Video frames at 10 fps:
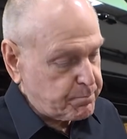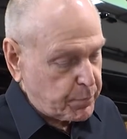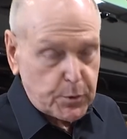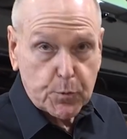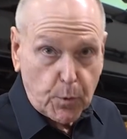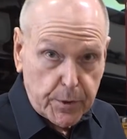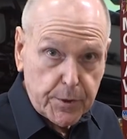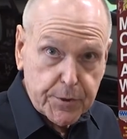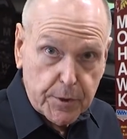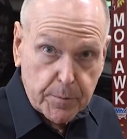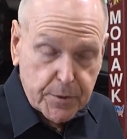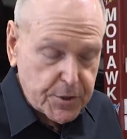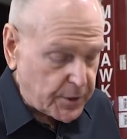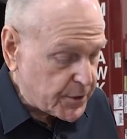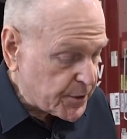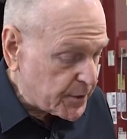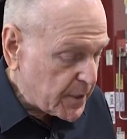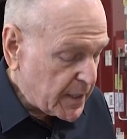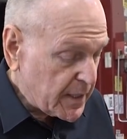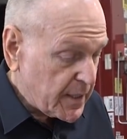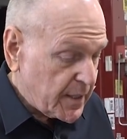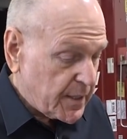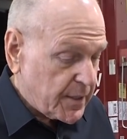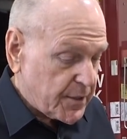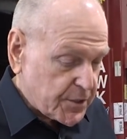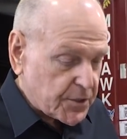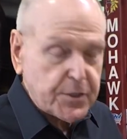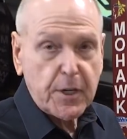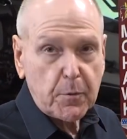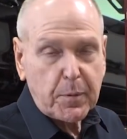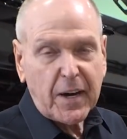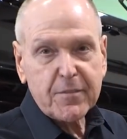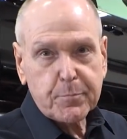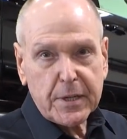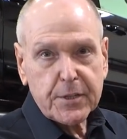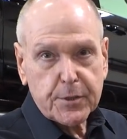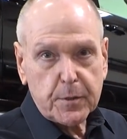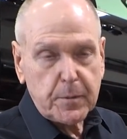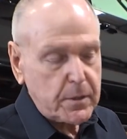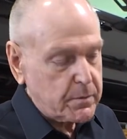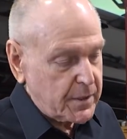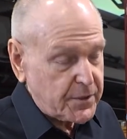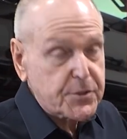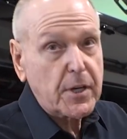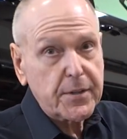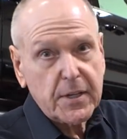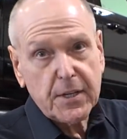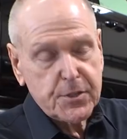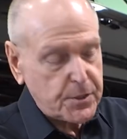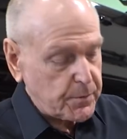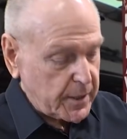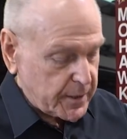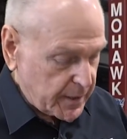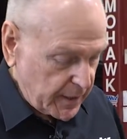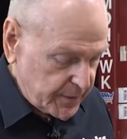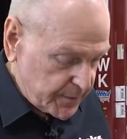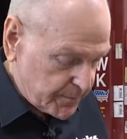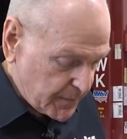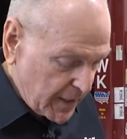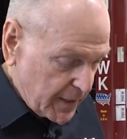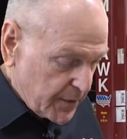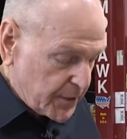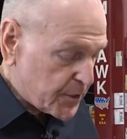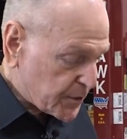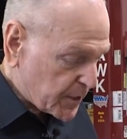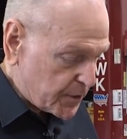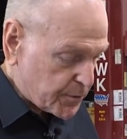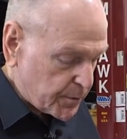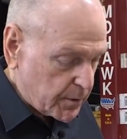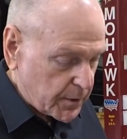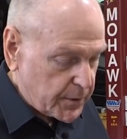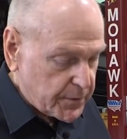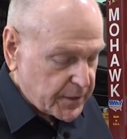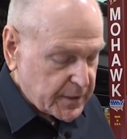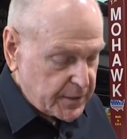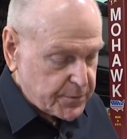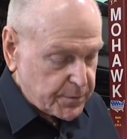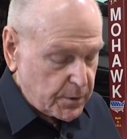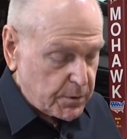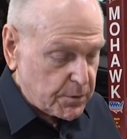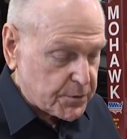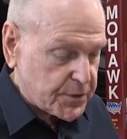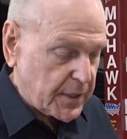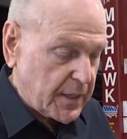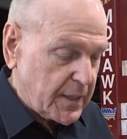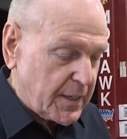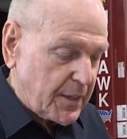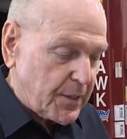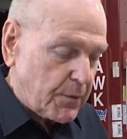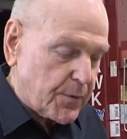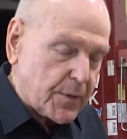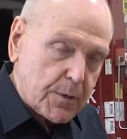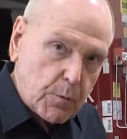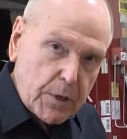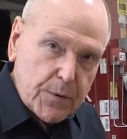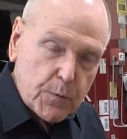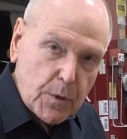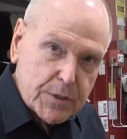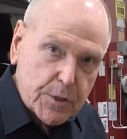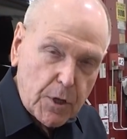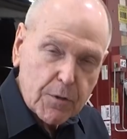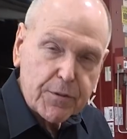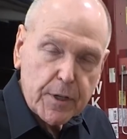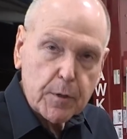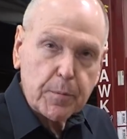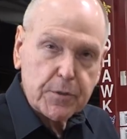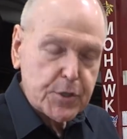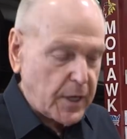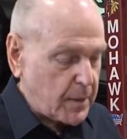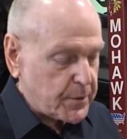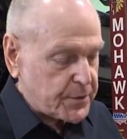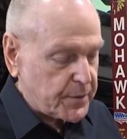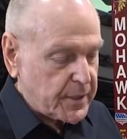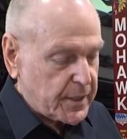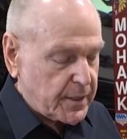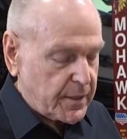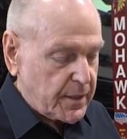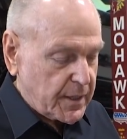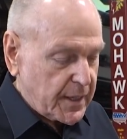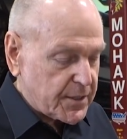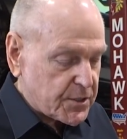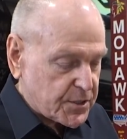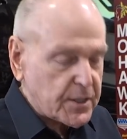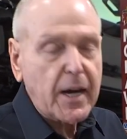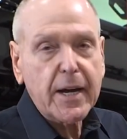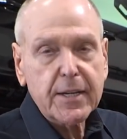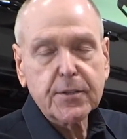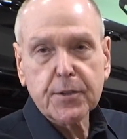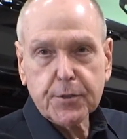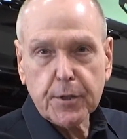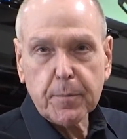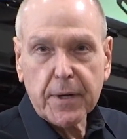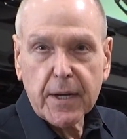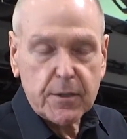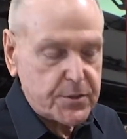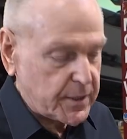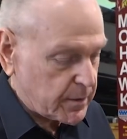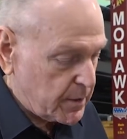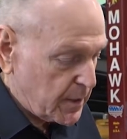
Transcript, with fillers: Borg Warner turbocharger. This is the L5P turbo that's on the engine right now. There's a controller that controls what, what's called variable geometry inside the turbine housing.